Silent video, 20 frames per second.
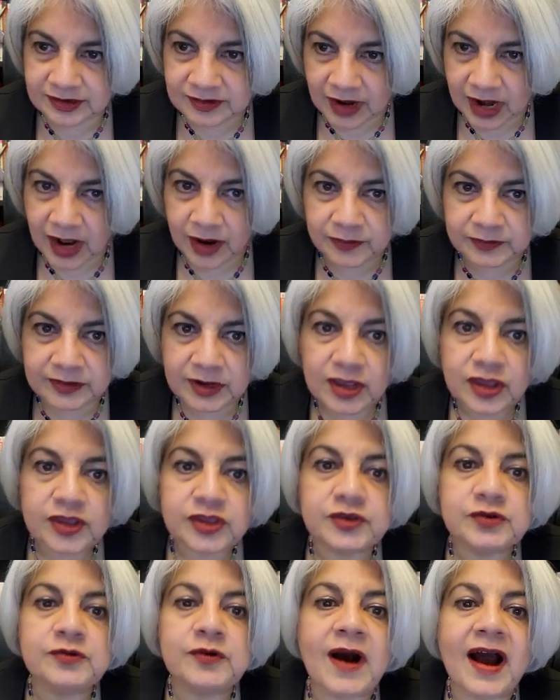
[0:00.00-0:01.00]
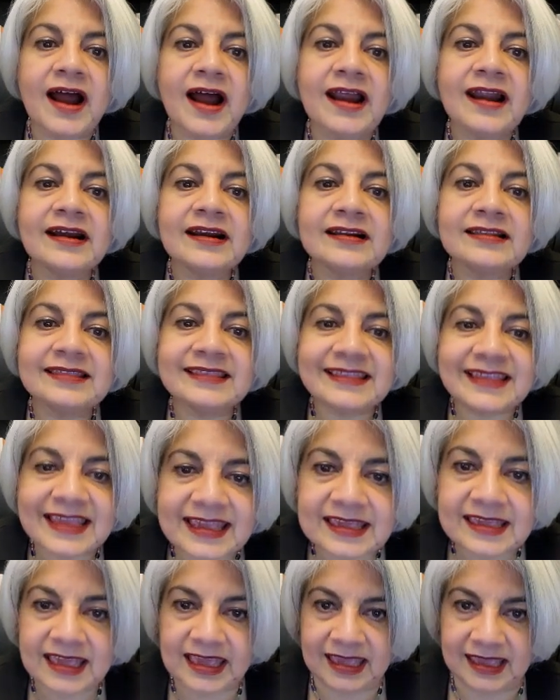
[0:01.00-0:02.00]
the ground you are
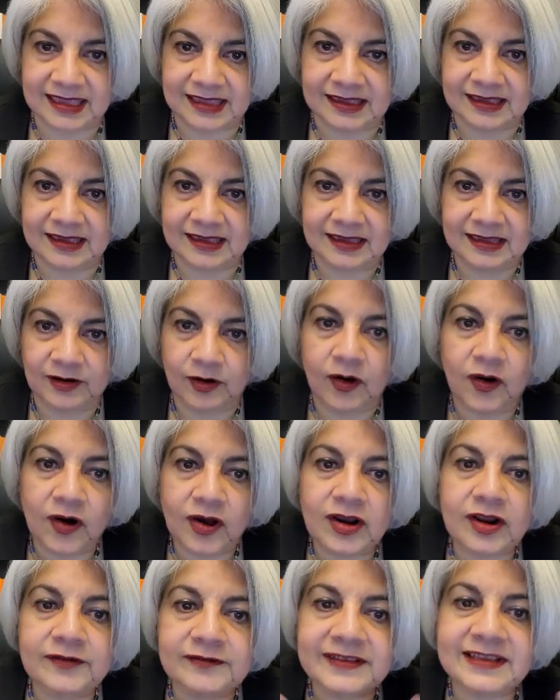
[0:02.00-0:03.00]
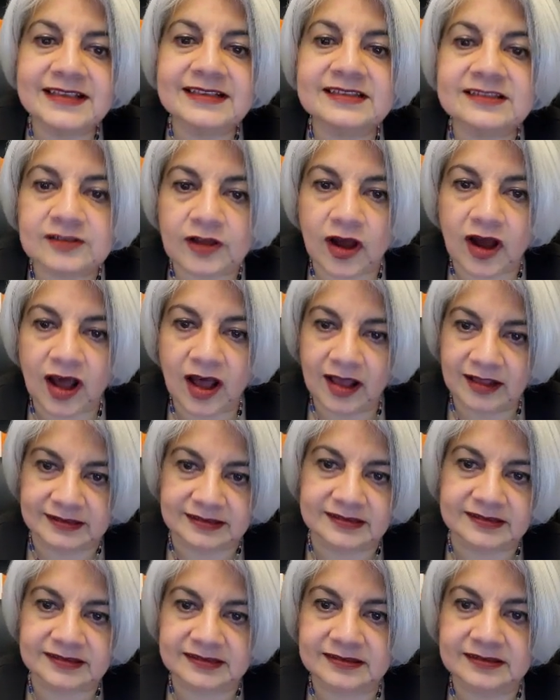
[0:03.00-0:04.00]
thinking all of these
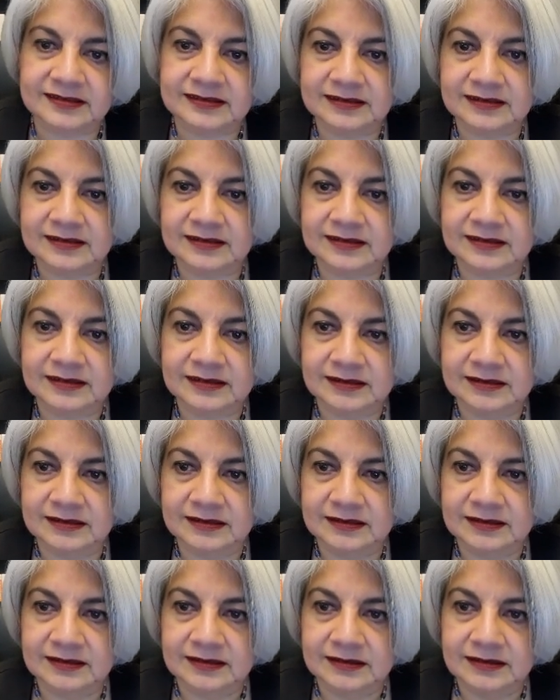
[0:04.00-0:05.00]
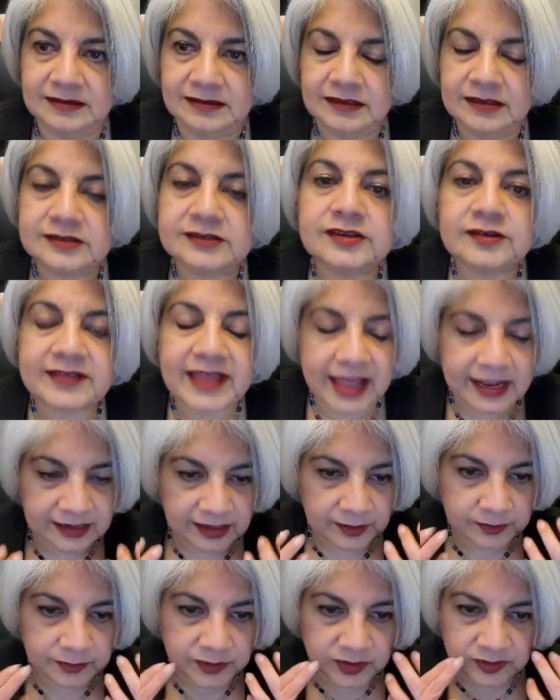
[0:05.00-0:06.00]
thoughts so
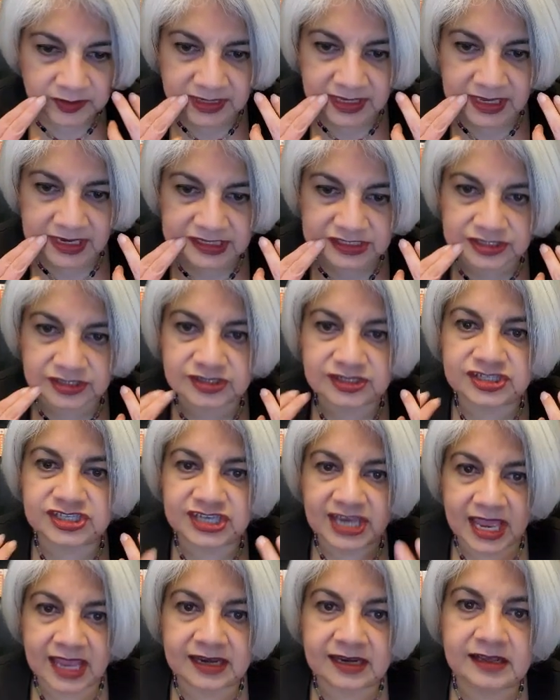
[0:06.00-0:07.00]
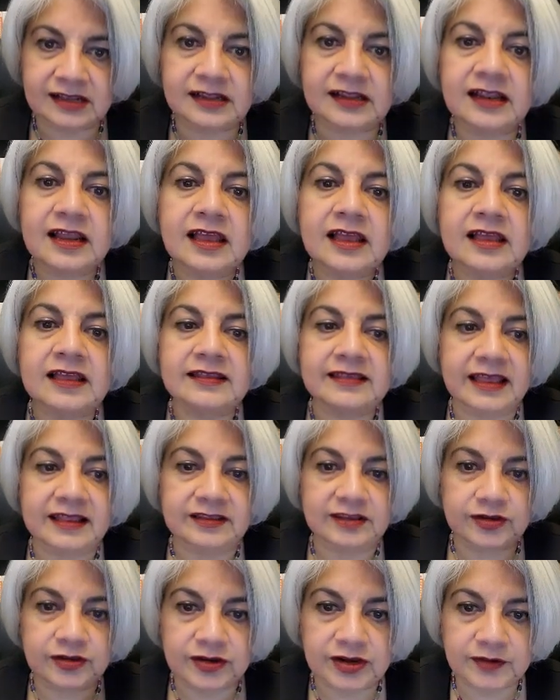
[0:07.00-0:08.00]
that communication channel
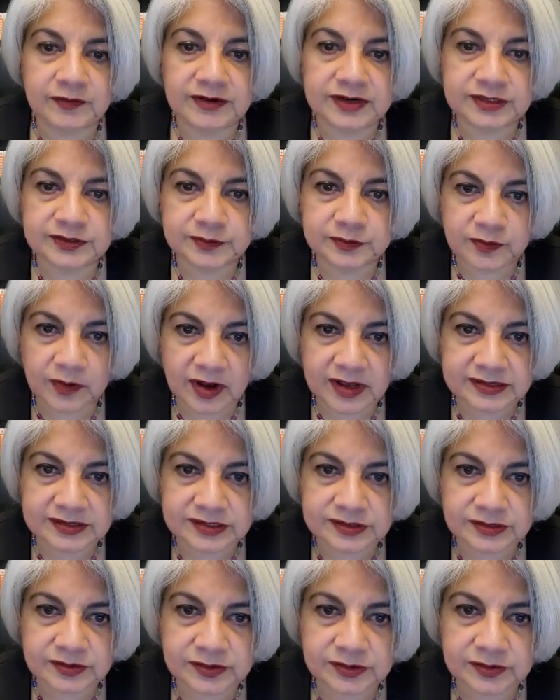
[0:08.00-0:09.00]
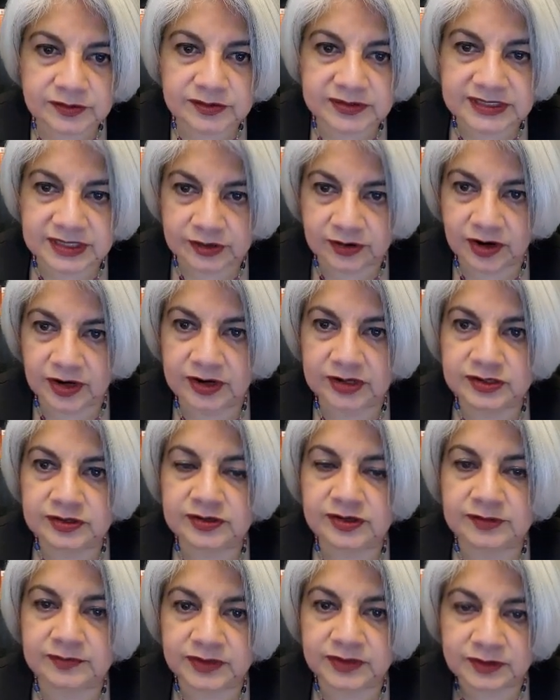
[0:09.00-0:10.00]
that the universe wants to use in order
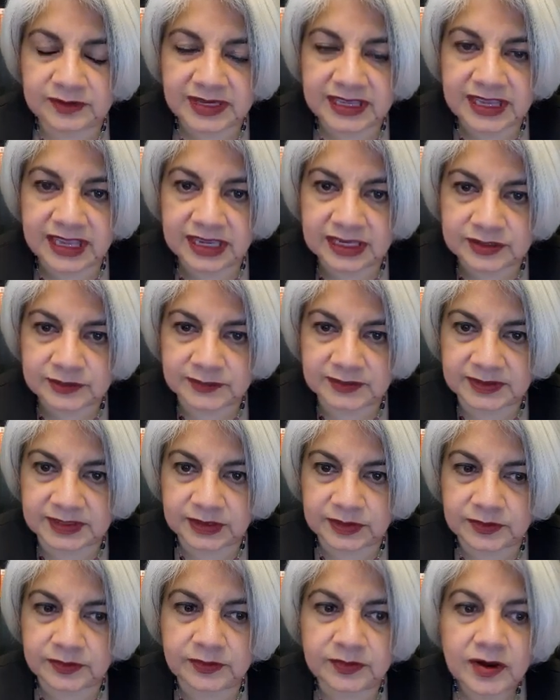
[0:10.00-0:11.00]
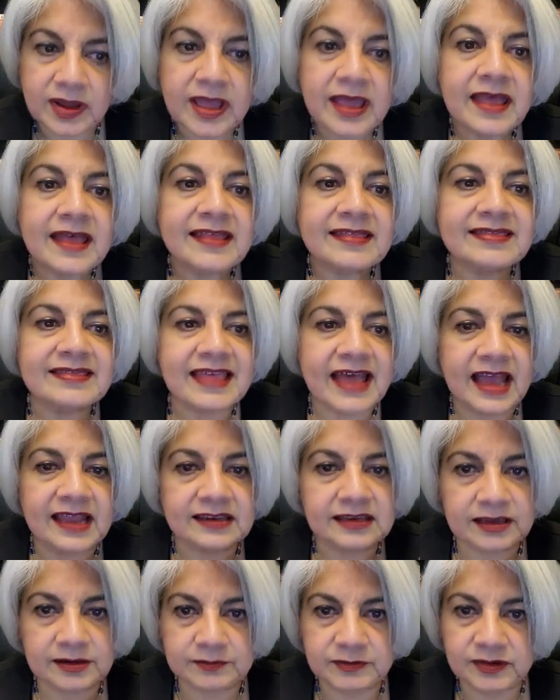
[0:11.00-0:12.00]
to communicate with you
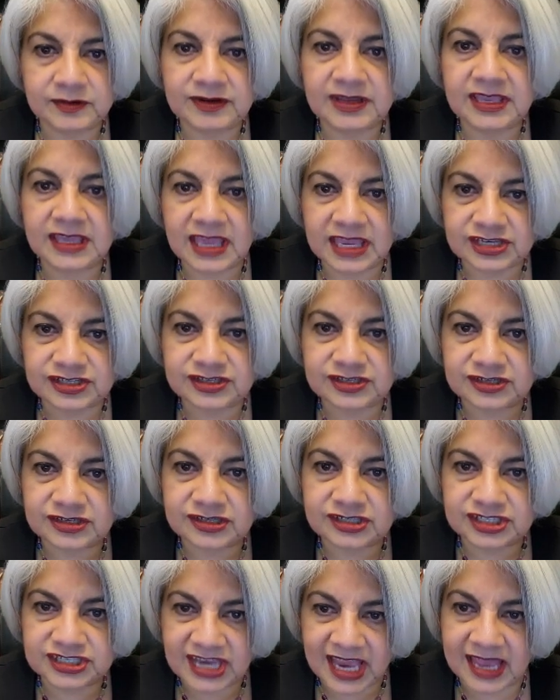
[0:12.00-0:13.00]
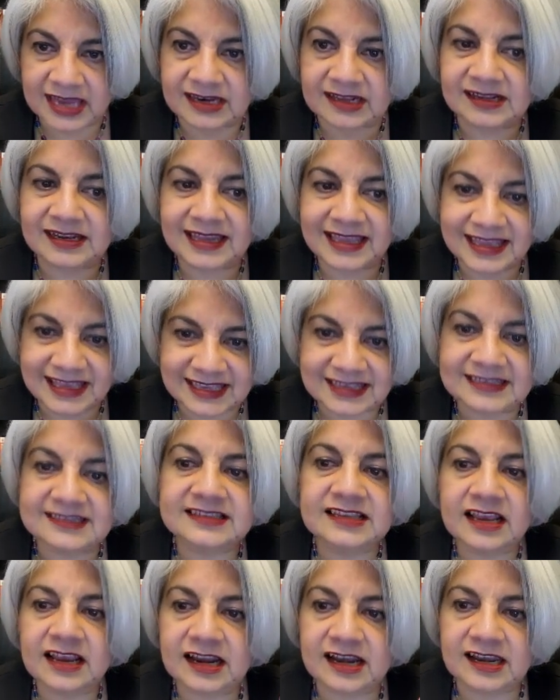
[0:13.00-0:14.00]
that communication channel
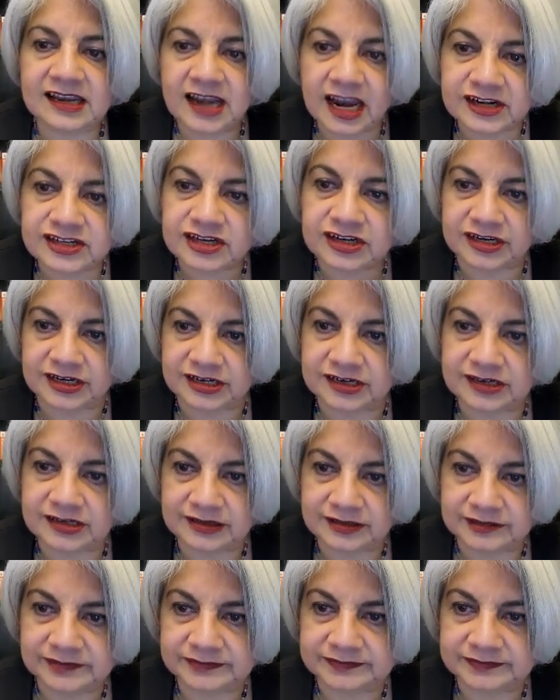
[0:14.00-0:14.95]
is cluttered